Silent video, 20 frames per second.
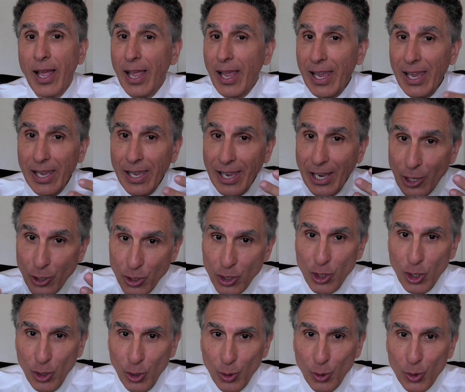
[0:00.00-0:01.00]
He
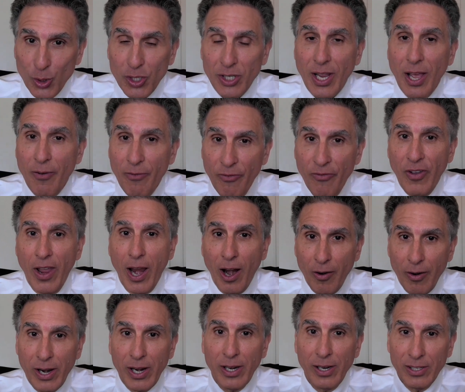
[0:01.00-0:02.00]
induced a
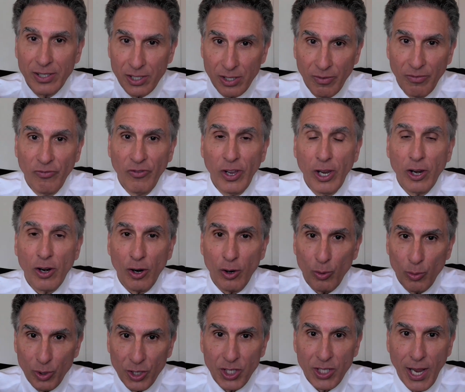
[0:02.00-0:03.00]
very severe
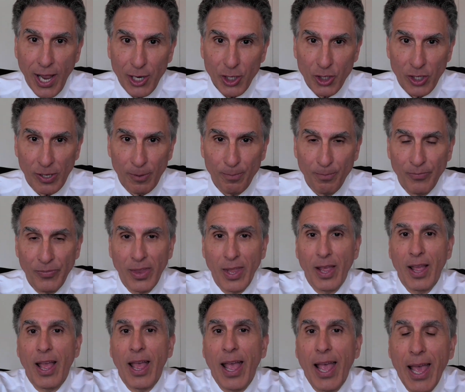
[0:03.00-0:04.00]
recession,
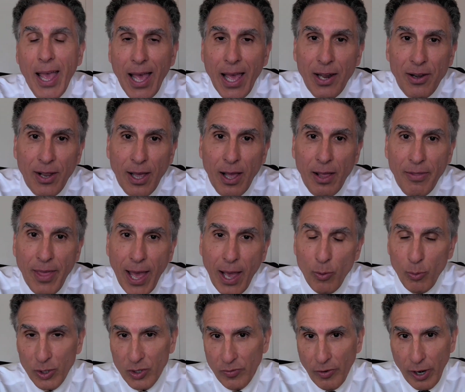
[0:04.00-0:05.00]
and
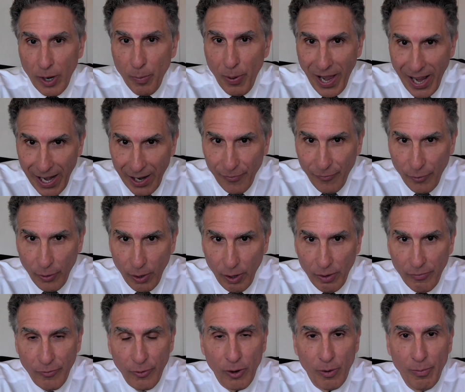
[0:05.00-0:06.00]
that was very
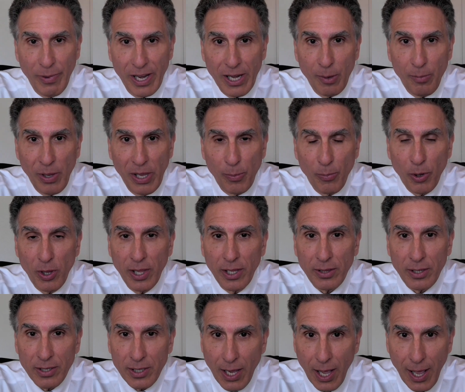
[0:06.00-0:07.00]
painful for many people
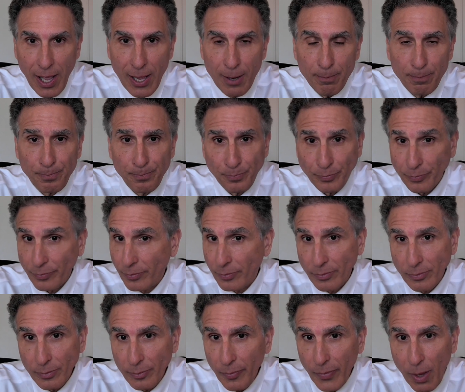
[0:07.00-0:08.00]
at the time,
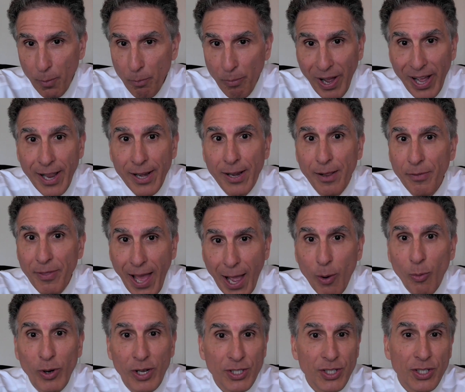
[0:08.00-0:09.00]
but
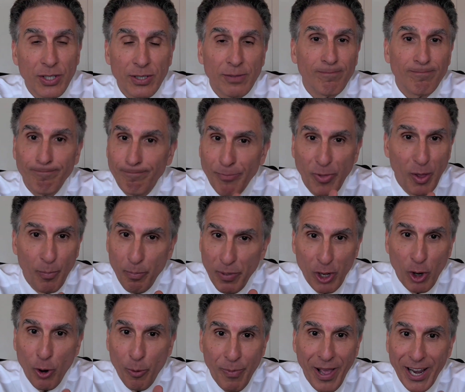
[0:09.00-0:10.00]
that was the
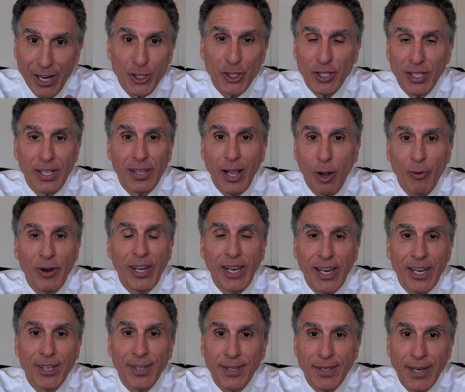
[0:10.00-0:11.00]
bitter medicine that we
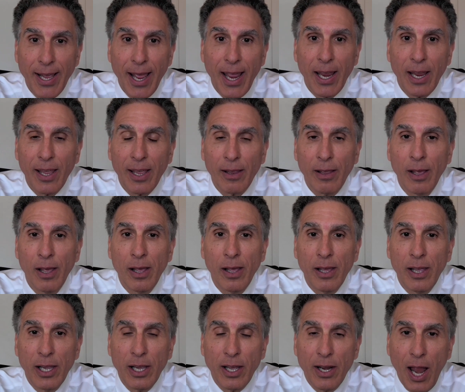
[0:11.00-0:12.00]
needed to take
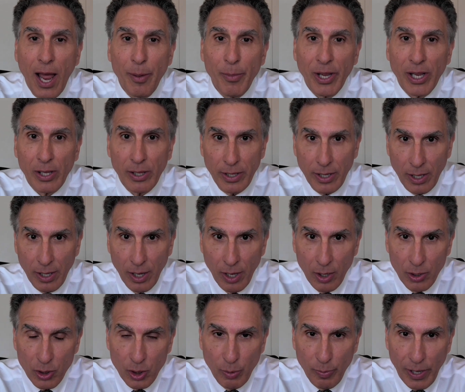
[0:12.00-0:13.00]
economically
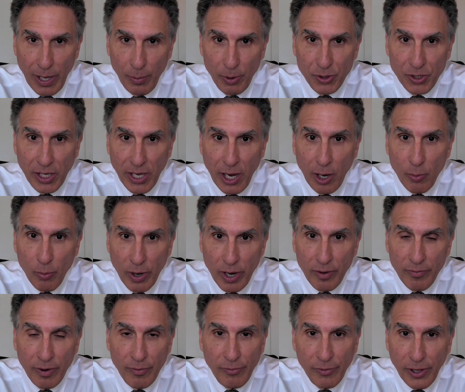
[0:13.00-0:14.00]
to be able to get rid
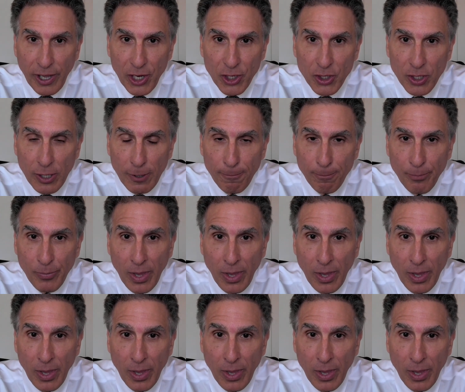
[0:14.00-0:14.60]
of inflation.